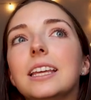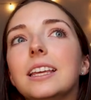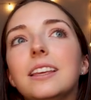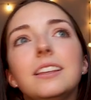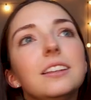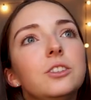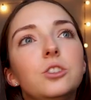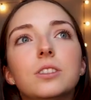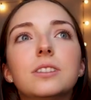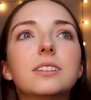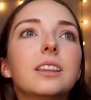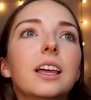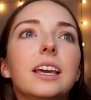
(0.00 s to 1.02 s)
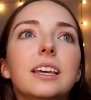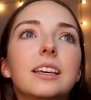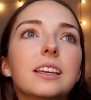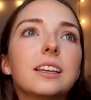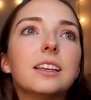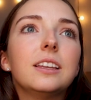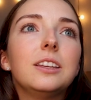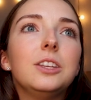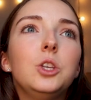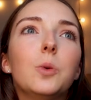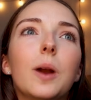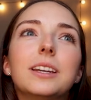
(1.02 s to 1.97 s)
it just like,
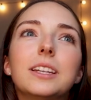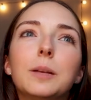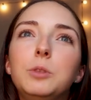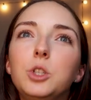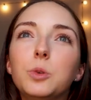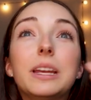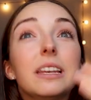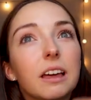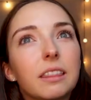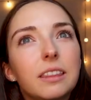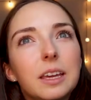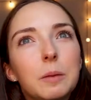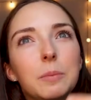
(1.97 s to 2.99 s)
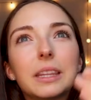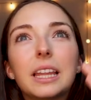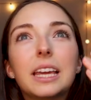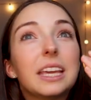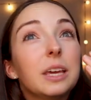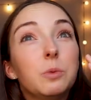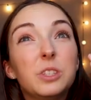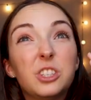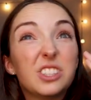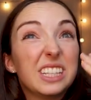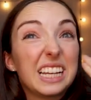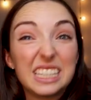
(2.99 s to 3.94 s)
you ended up doing nothing, but like it was
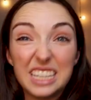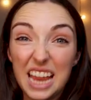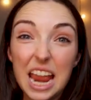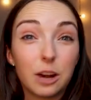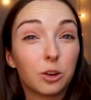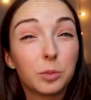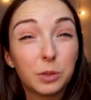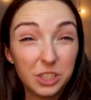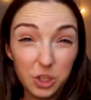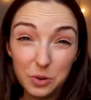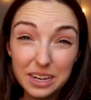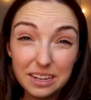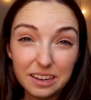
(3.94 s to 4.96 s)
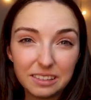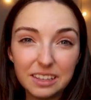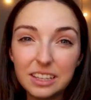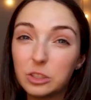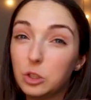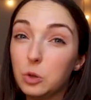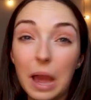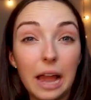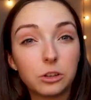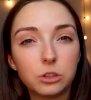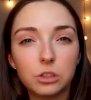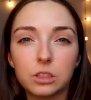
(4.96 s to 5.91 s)
just like a terrible doing nothing, so you
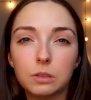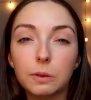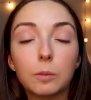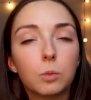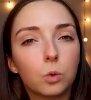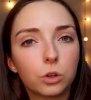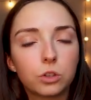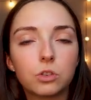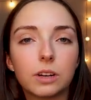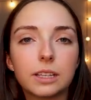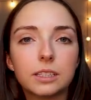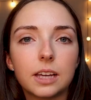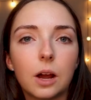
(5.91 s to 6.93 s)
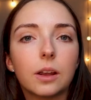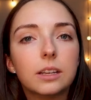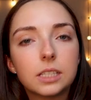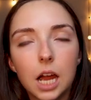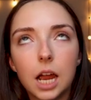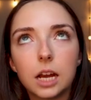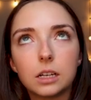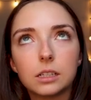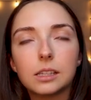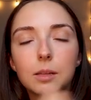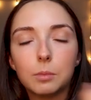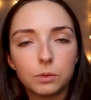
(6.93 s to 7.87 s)
actually just feel more stressed out and
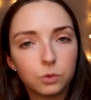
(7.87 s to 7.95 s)
tired than